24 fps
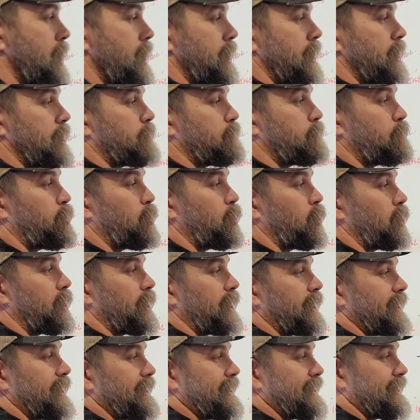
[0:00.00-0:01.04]
It's
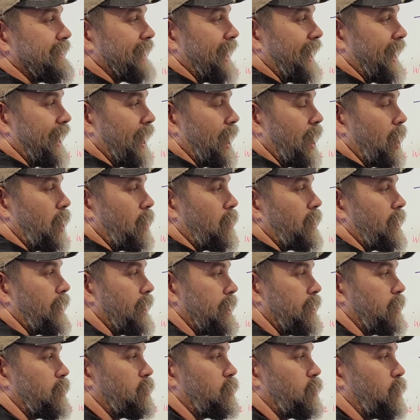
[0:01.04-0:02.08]
pulling down
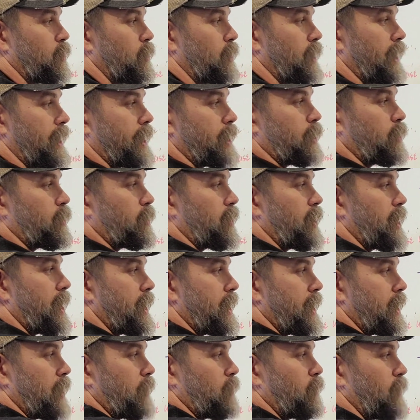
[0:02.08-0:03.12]
into it and
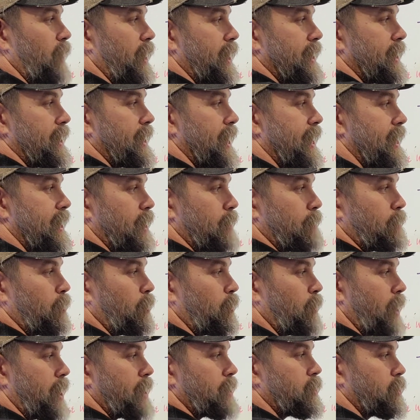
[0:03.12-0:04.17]
radiating
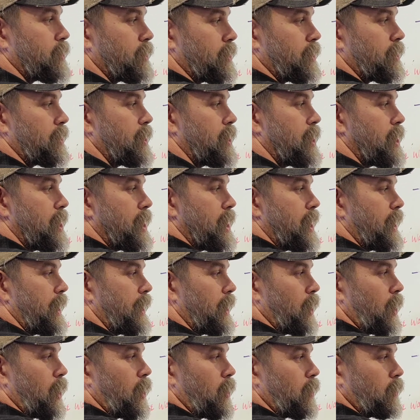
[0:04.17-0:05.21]
pressure
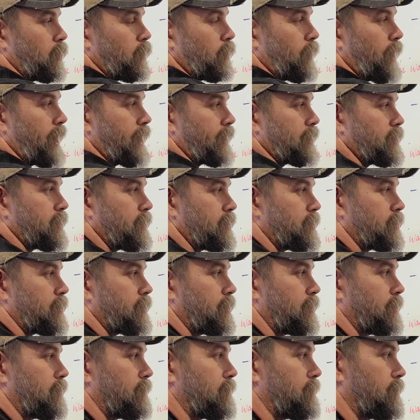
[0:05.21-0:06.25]
in all
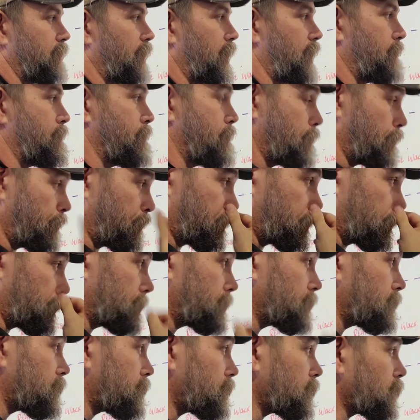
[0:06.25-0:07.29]
directions, right?
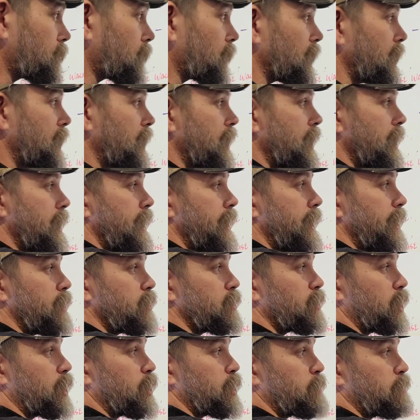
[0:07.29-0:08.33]

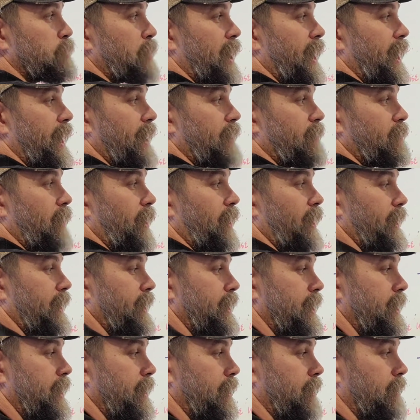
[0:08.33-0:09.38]
Here's our spine right
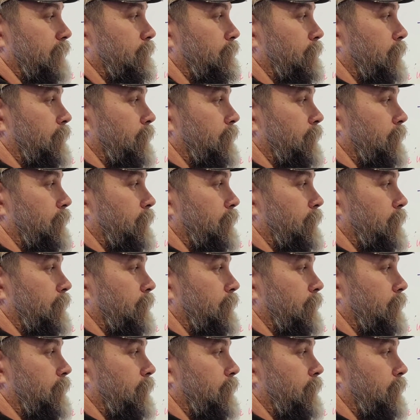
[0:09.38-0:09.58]
here.